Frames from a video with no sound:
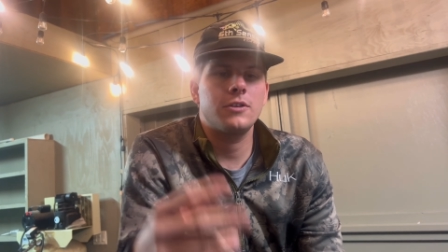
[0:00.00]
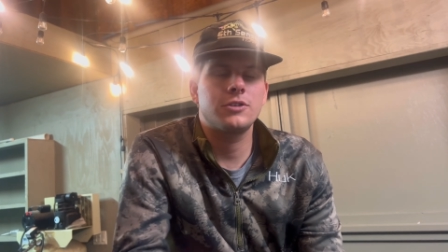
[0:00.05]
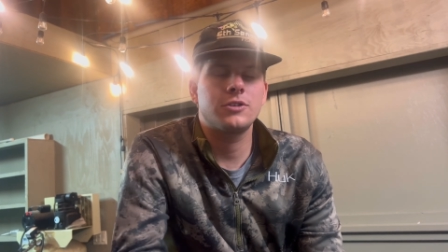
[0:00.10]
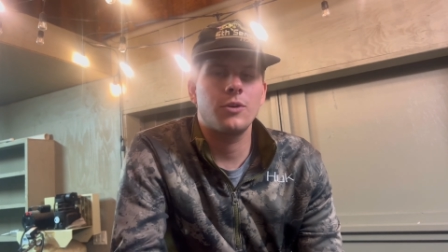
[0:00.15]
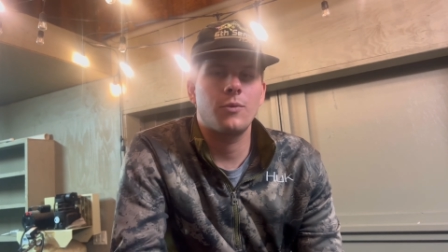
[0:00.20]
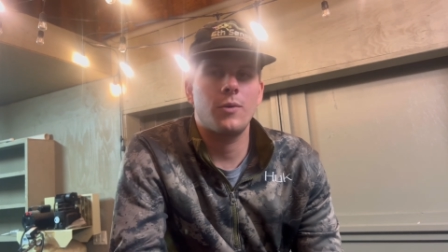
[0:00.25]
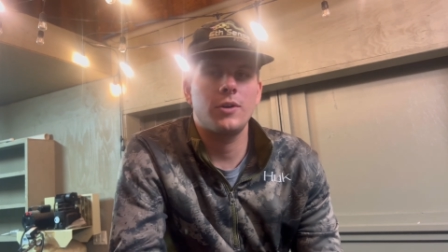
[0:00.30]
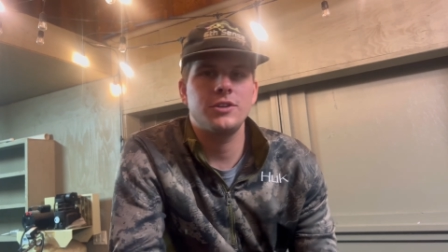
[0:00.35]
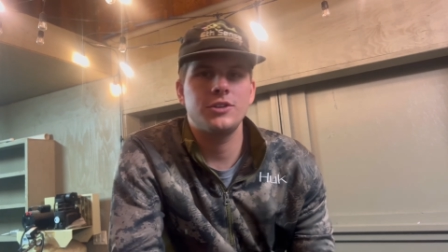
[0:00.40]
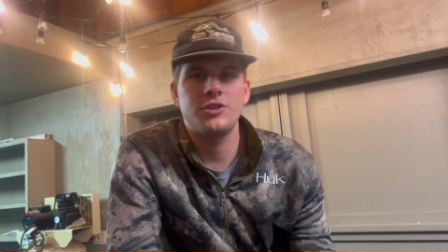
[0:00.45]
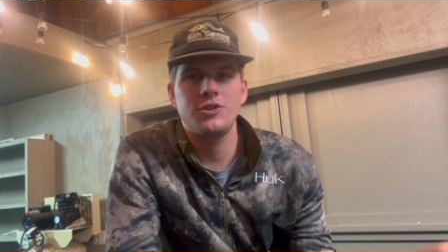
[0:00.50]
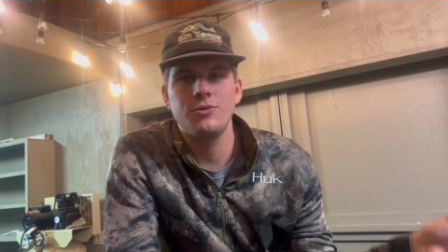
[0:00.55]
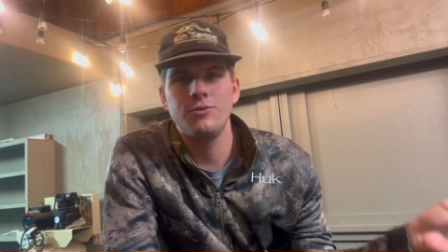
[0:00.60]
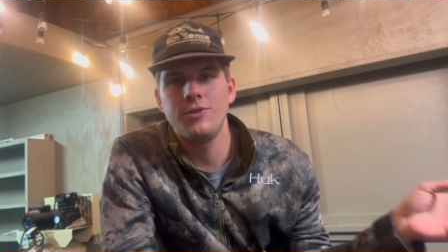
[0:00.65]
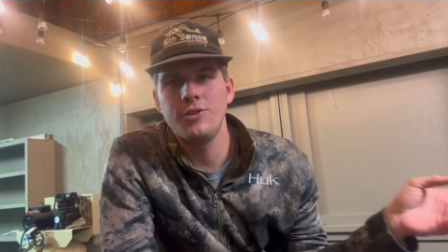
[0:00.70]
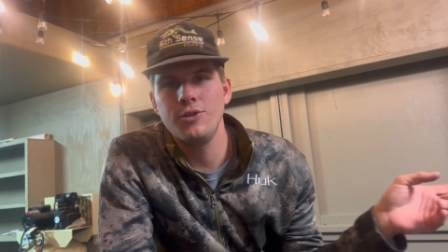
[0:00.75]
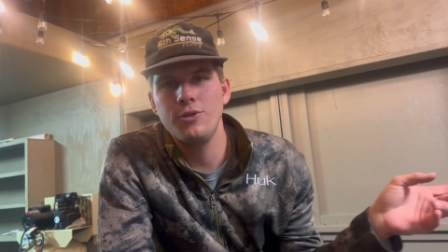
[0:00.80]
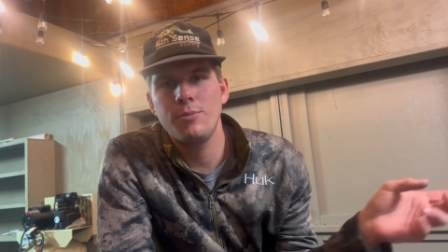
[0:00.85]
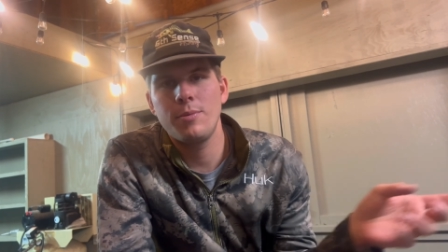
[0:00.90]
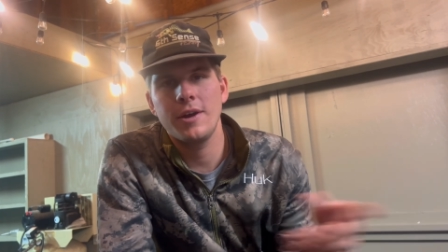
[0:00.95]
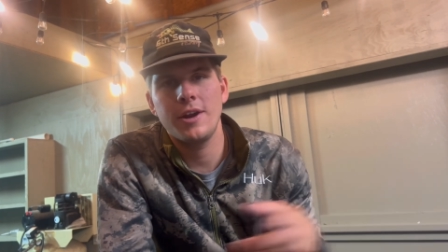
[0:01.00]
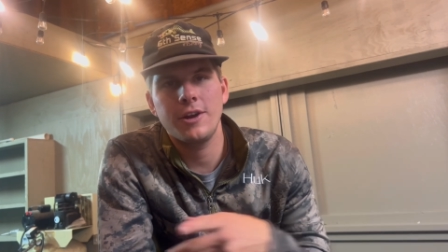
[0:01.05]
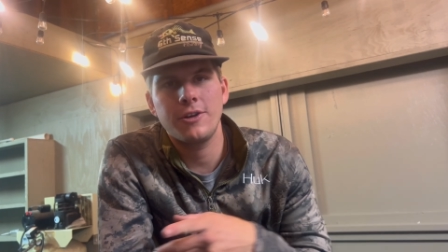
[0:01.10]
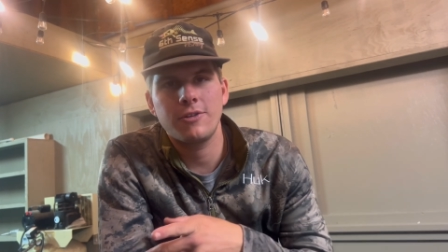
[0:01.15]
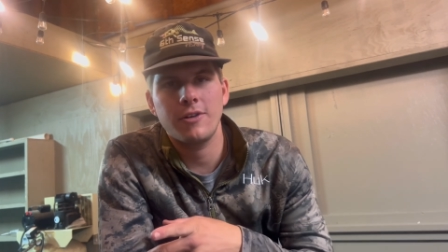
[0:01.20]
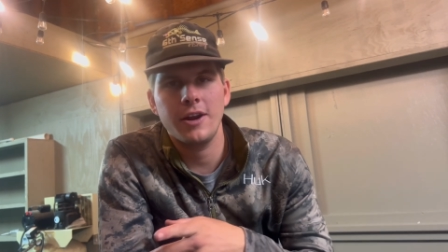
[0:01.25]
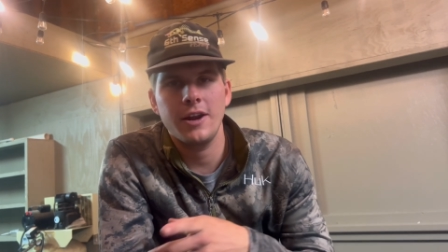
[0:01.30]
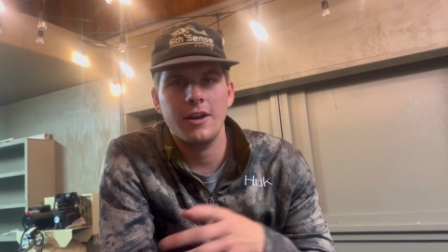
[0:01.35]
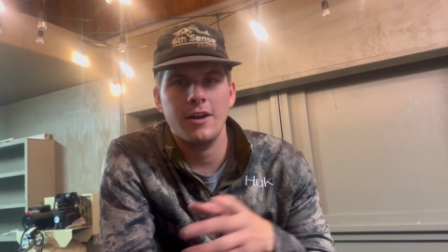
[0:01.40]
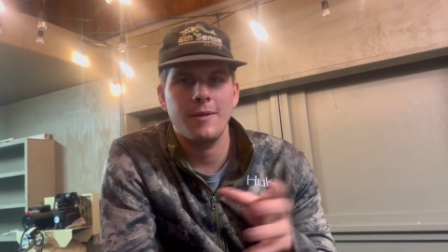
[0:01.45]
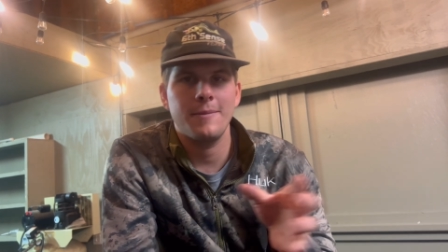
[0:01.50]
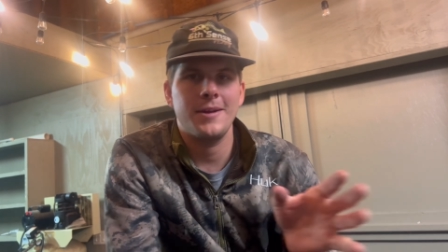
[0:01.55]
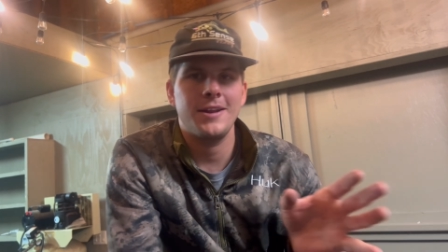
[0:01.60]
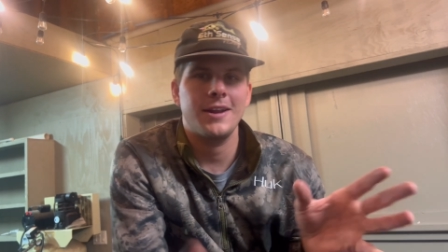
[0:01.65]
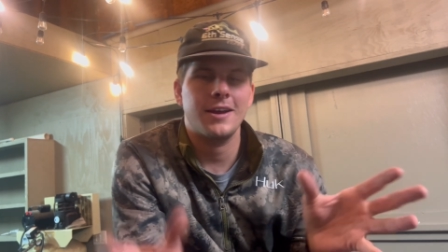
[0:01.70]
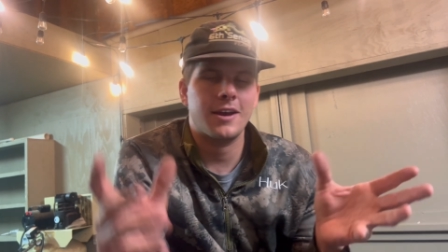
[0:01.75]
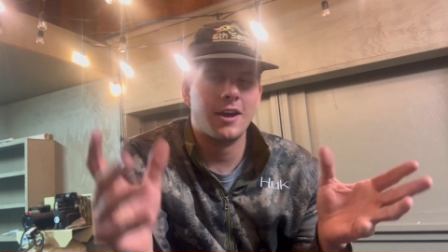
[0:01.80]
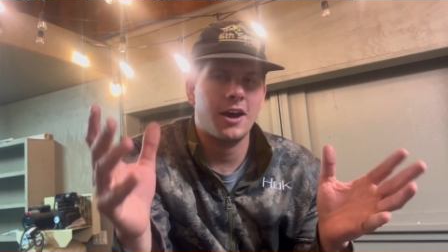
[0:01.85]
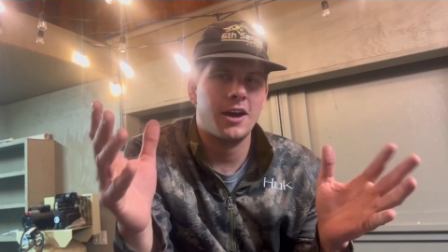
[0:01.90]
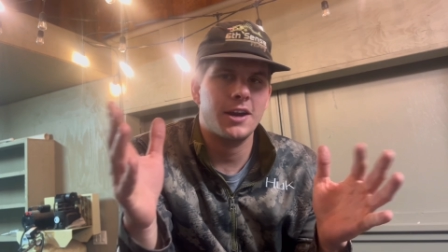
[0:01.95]
So once you do penetrate it, I mean,
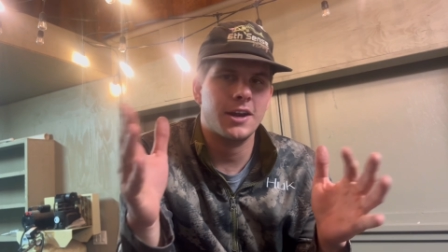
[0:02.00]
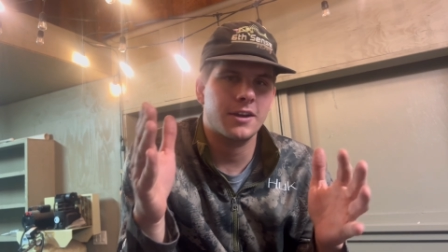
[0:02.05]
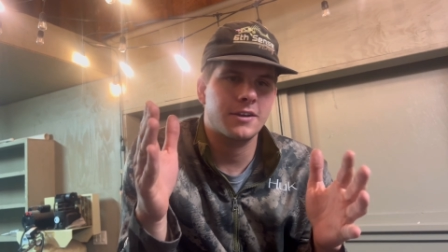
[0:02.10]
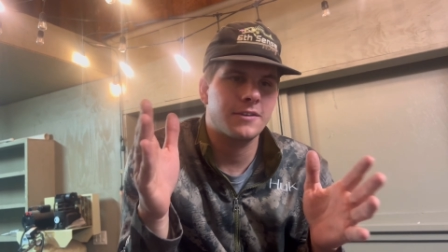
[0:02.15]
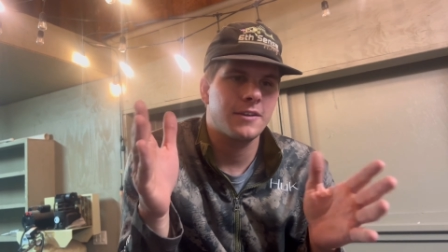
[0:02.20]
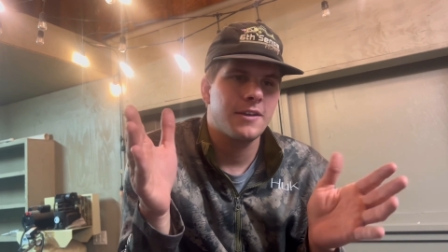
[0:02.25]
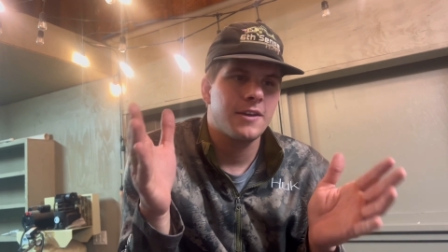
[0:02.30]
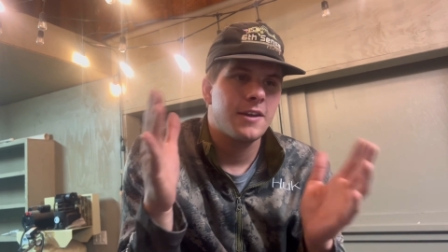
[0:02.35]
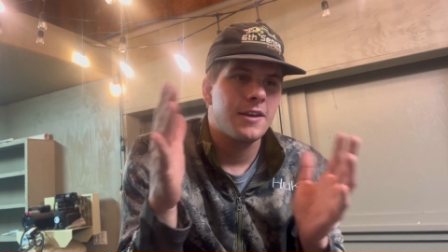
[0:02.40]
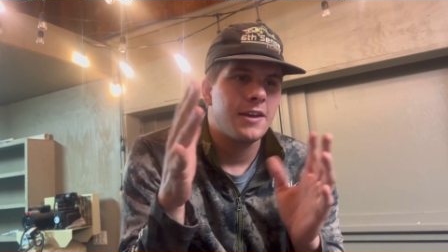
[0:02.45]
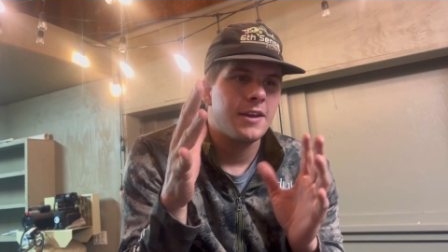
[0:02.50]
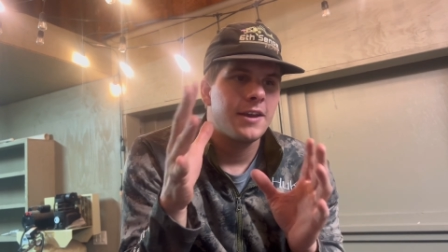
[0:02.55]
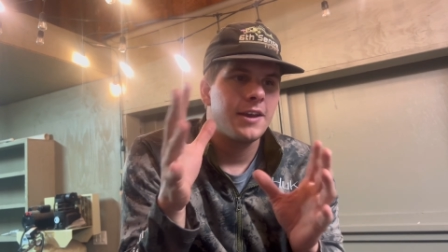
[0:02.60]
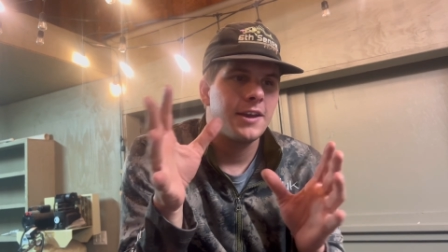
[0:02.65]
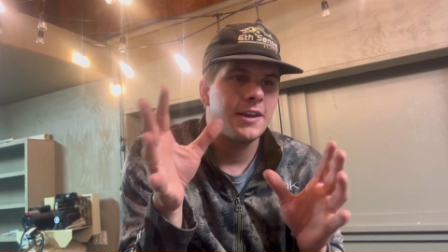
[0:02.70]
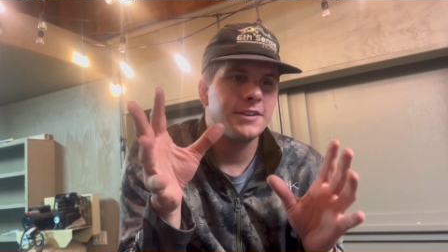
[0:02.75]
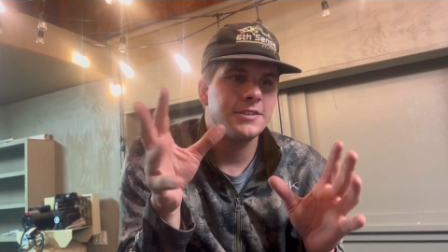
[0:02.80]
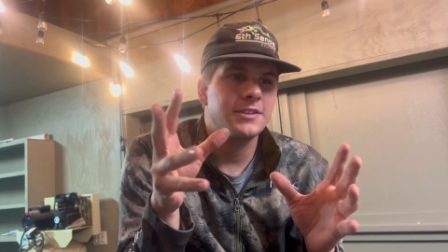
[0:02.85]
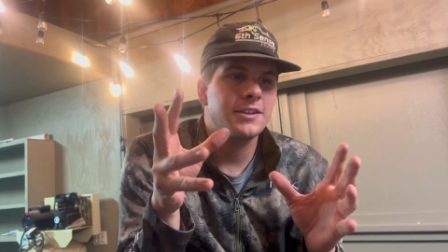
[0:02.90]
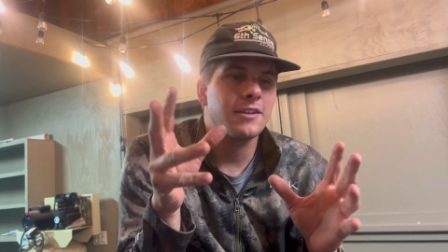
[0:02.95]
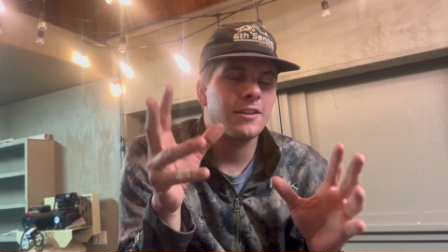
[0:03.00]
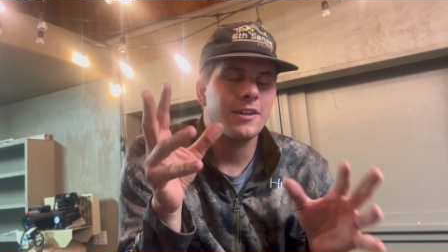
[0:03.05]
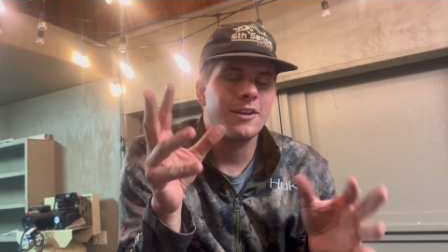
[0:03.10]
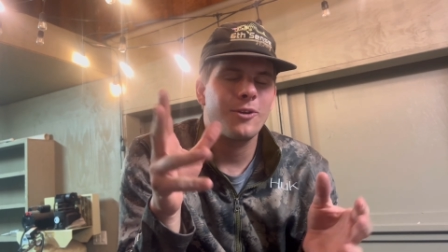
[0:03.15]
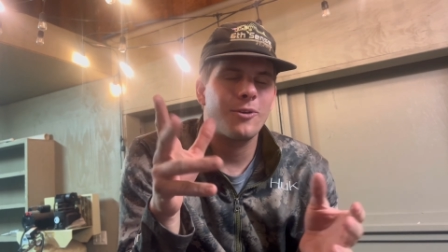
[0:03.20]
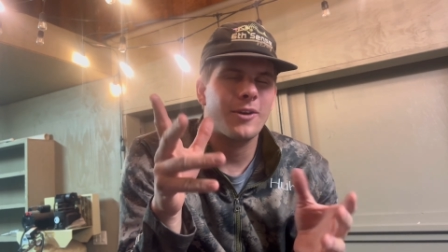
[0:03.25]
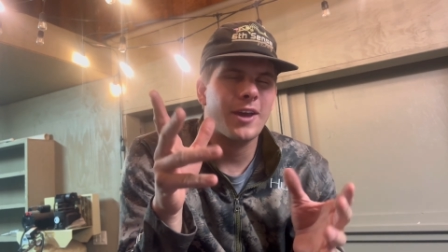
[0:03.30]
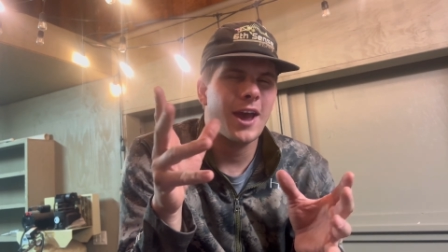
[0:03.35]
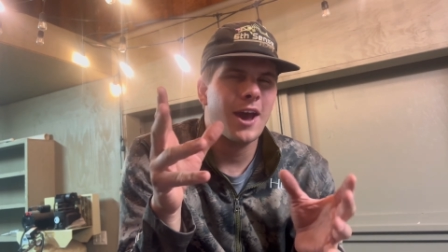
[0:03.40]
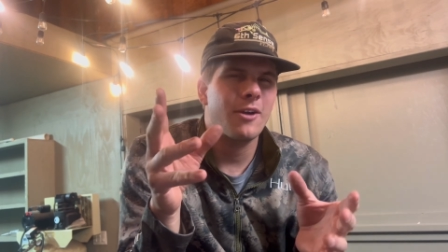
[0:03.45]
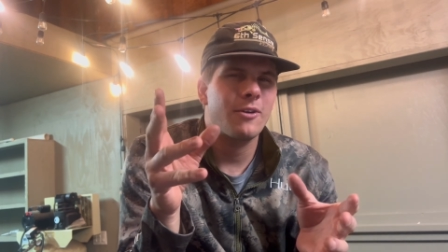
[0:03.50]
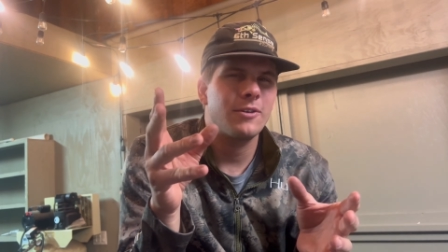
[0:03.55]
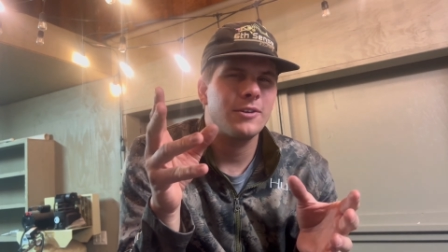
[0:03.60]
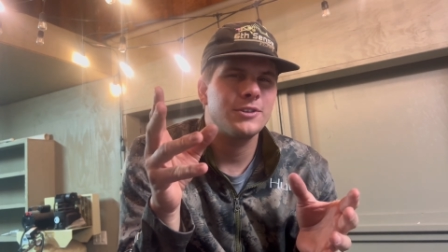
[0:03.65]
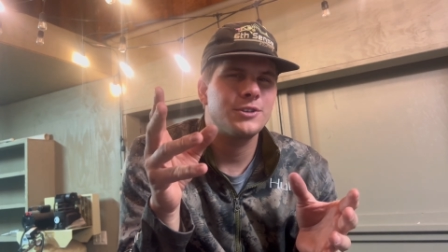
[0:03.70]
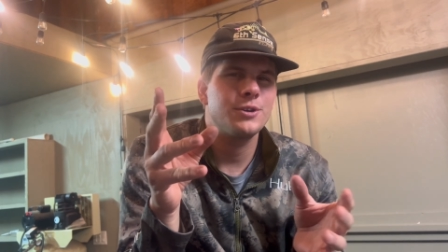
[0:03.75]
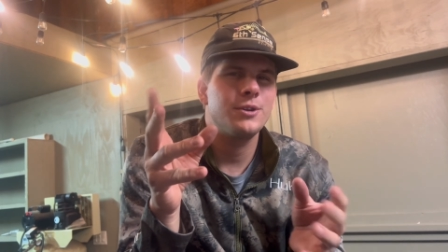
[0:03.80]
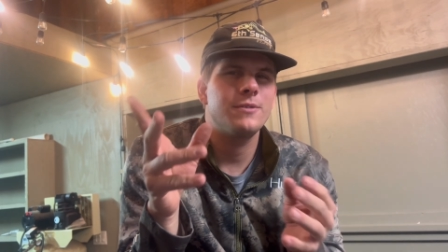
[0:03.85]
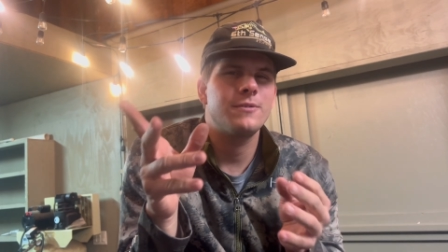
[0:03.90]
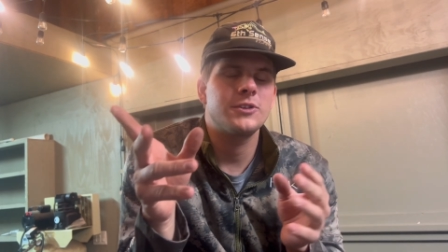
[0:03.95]
it kind of is a little
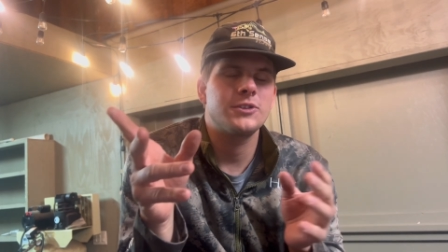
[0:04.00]
counterintuitive.